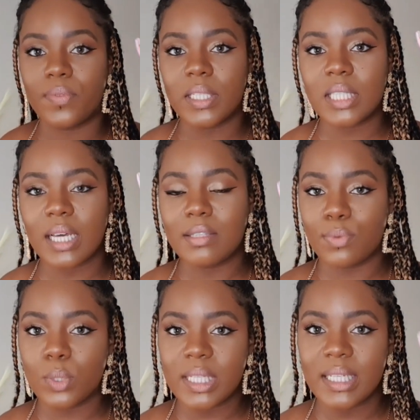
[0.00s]
a size
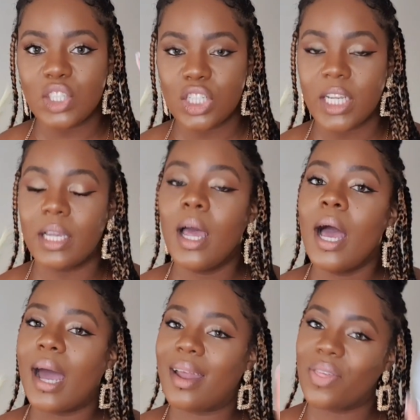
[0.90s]
fourteen G,
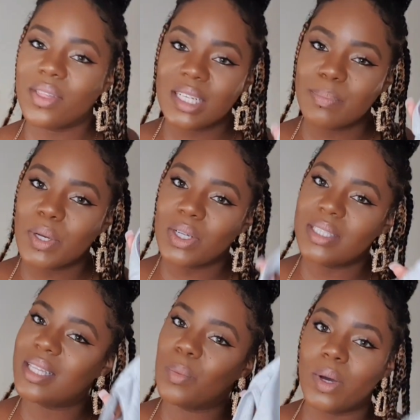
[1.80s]
and I think that's
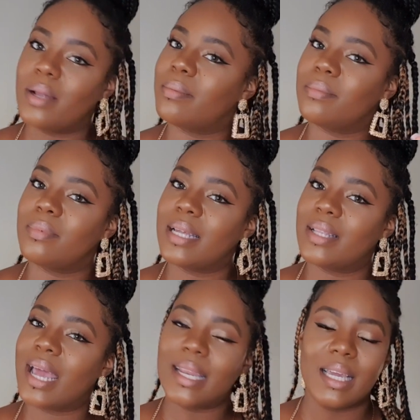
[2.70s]
because there weren't
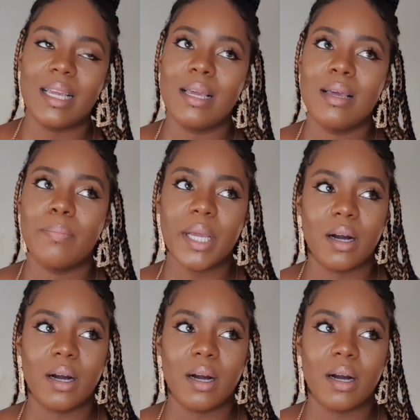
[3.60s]
any bigger.